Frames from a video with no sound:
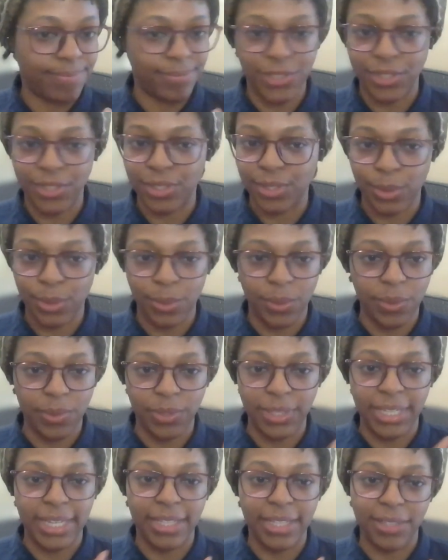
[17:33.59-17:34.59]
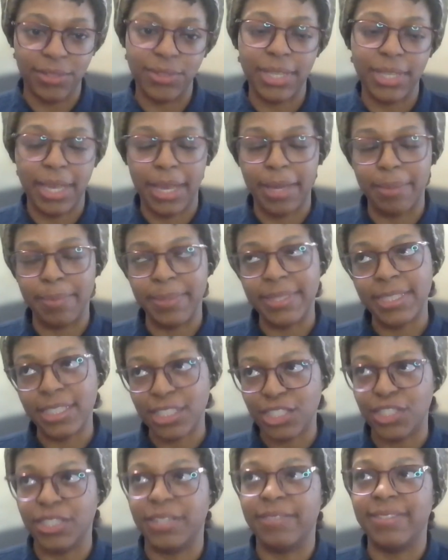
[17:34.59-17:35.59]
just Google Yellow Sky
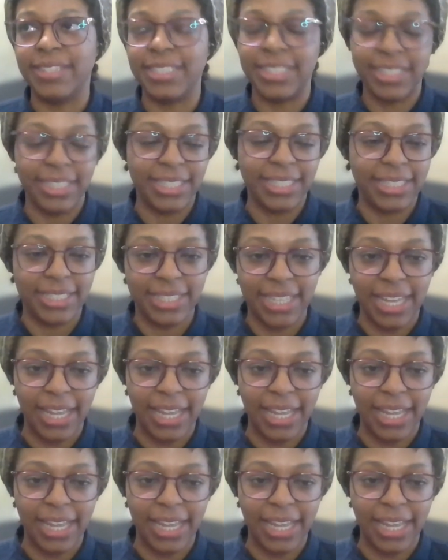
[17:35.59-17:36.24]
Business Services,